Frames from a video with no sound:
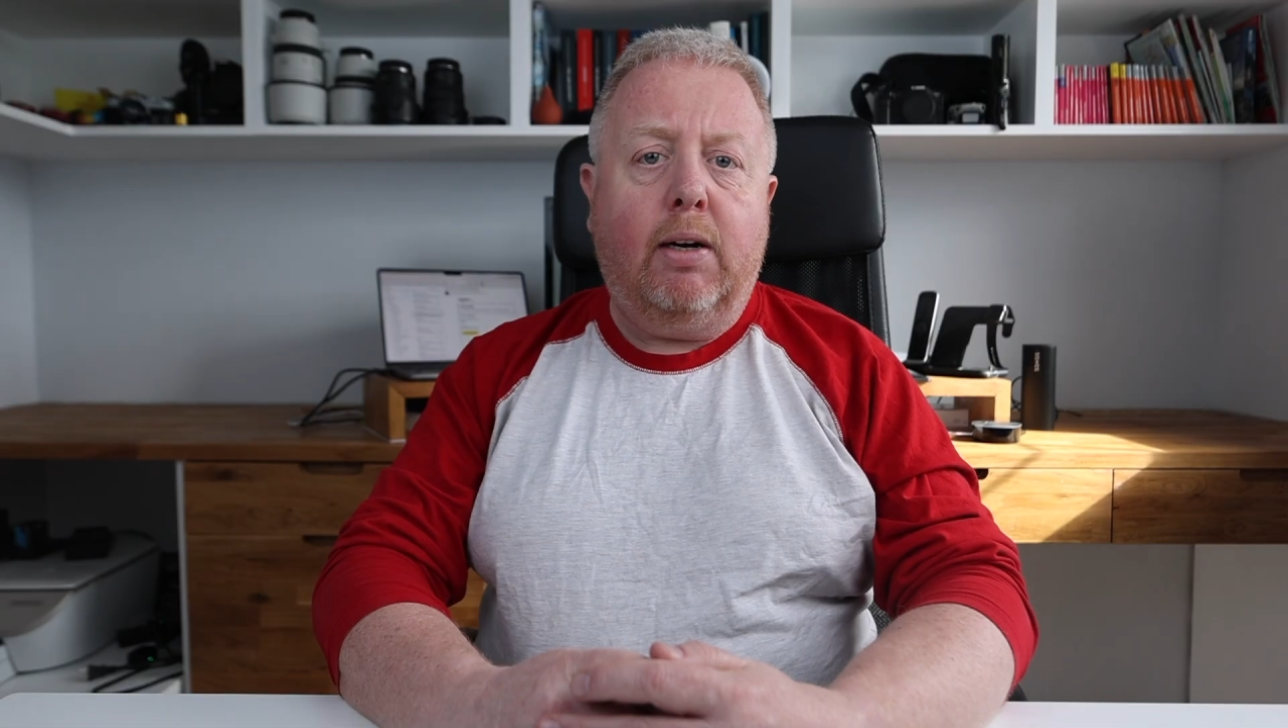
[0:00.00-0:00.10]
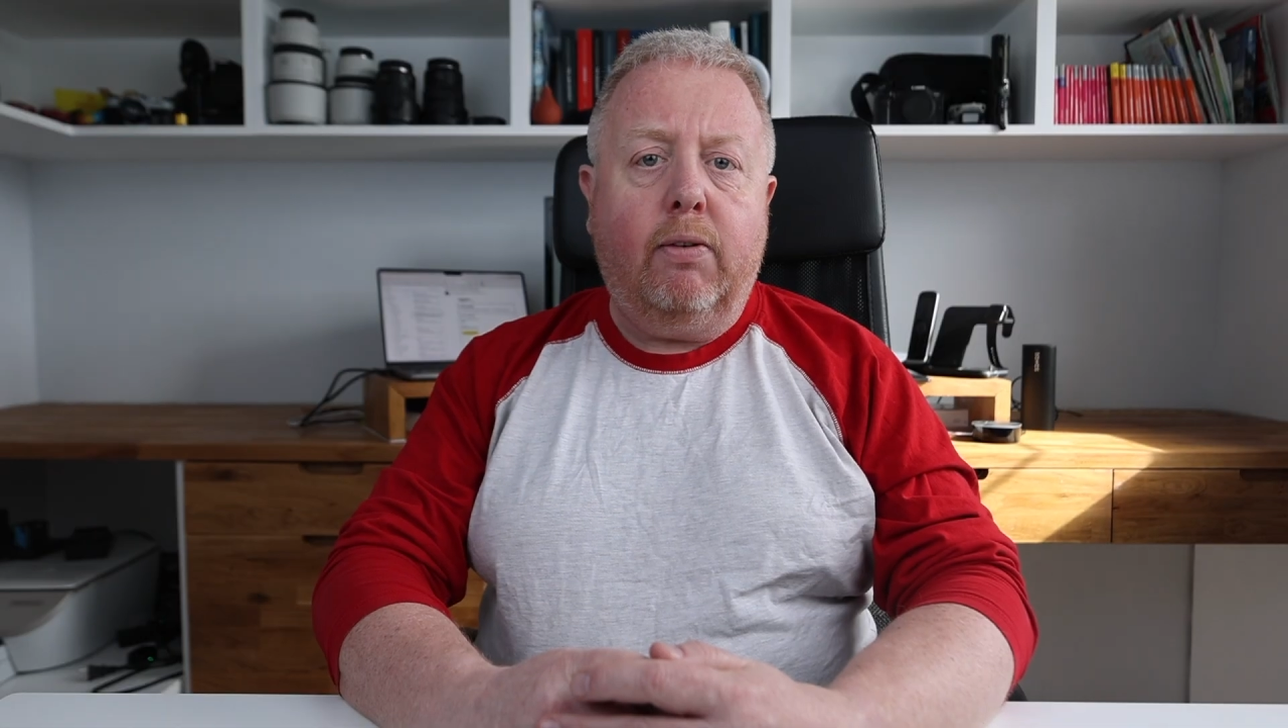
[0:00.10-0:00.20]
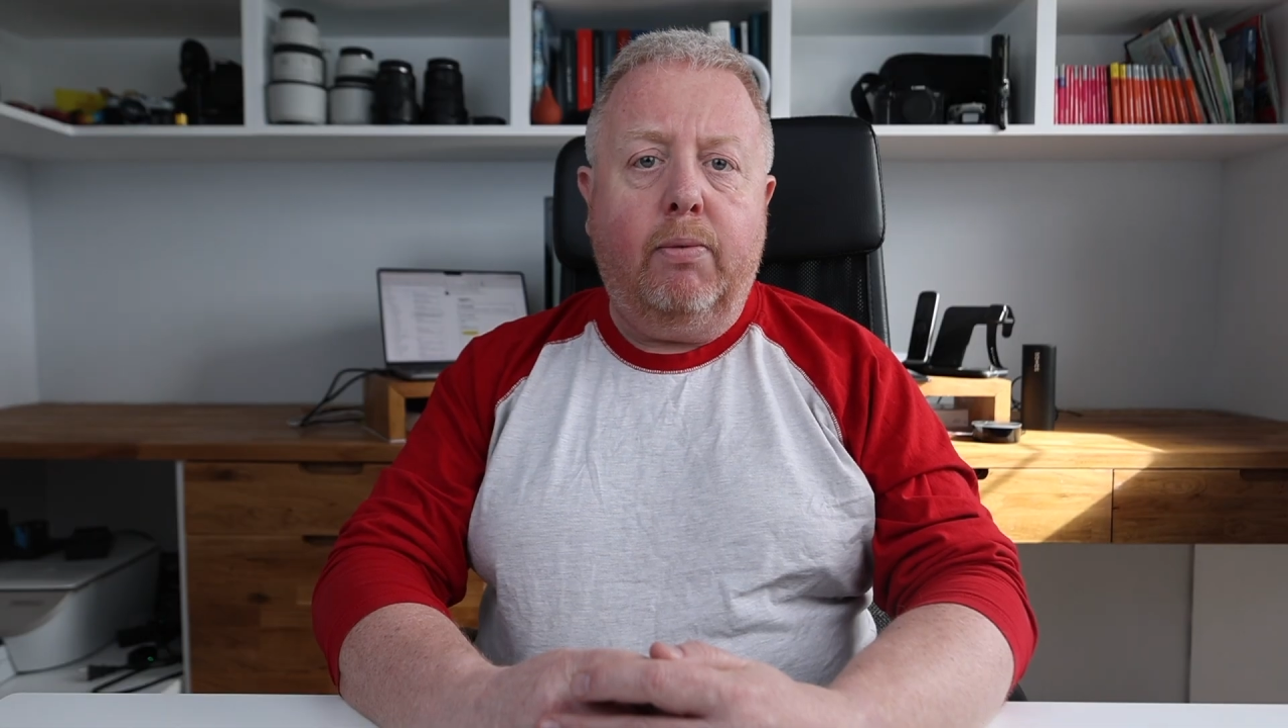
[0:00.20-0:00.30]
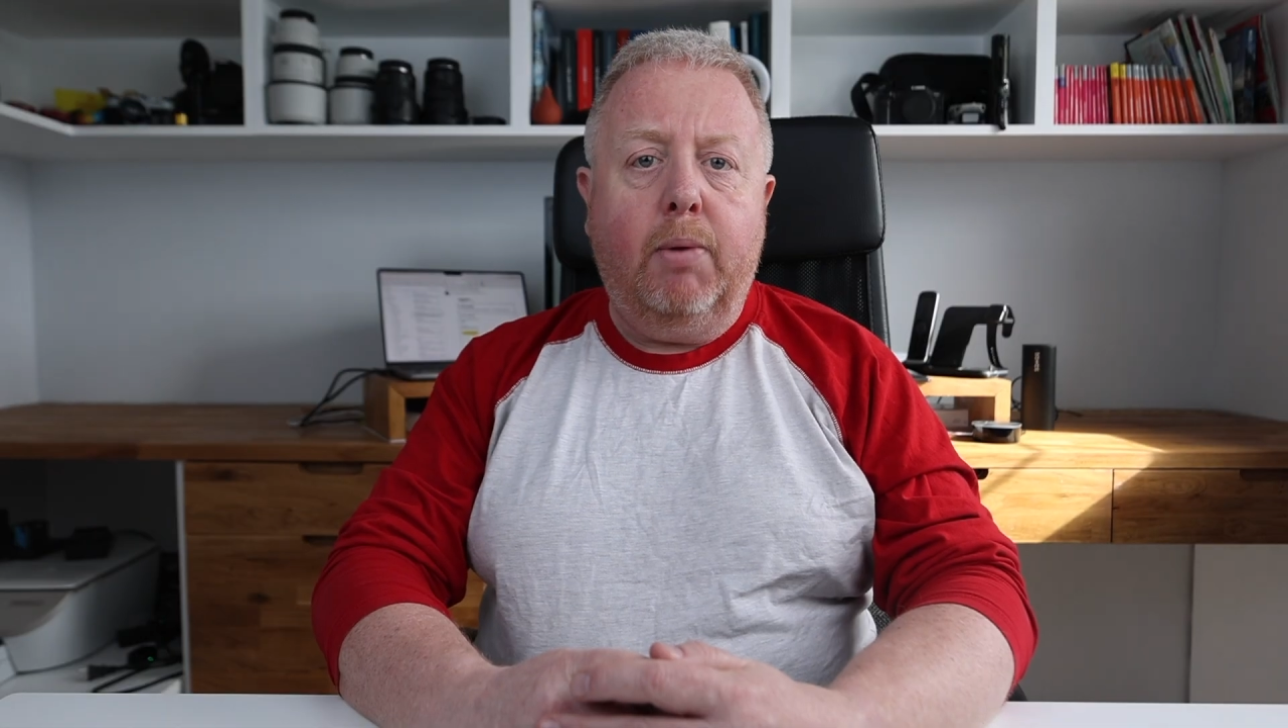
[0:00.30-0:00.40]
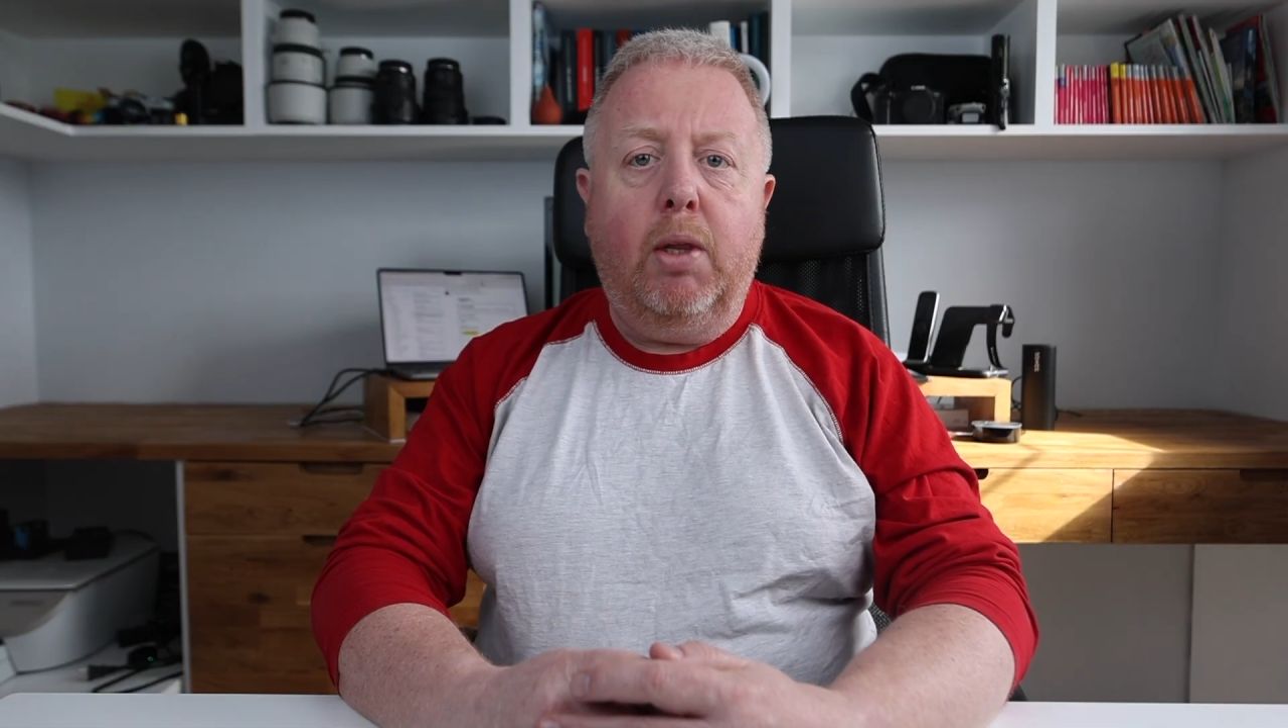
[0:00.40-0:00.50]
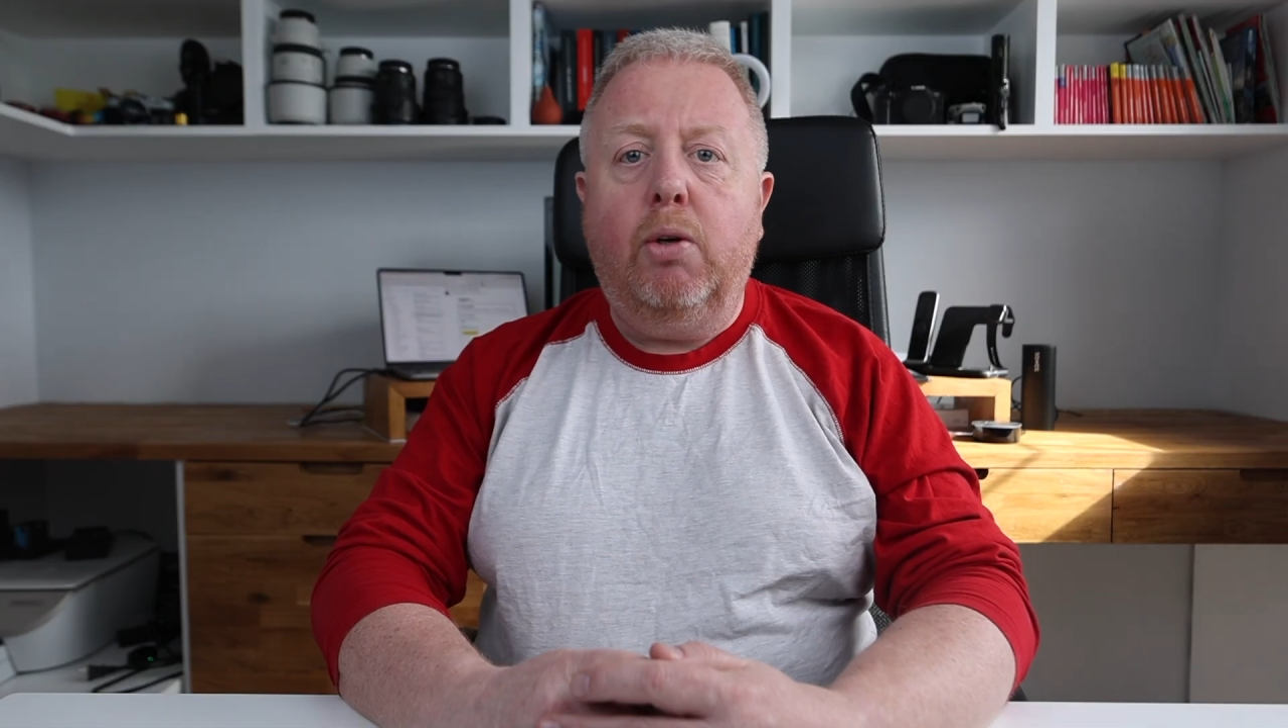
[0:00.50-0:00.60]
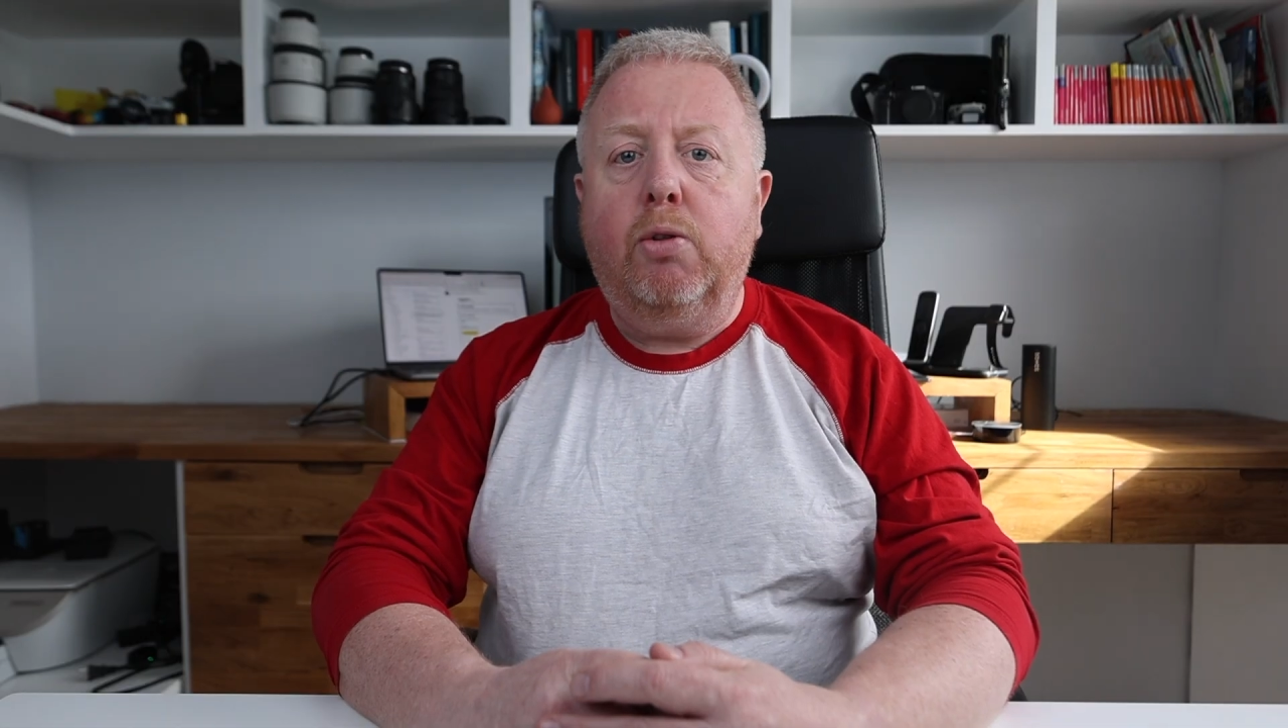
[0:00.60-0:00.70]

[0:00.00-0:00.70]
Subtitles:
discount from the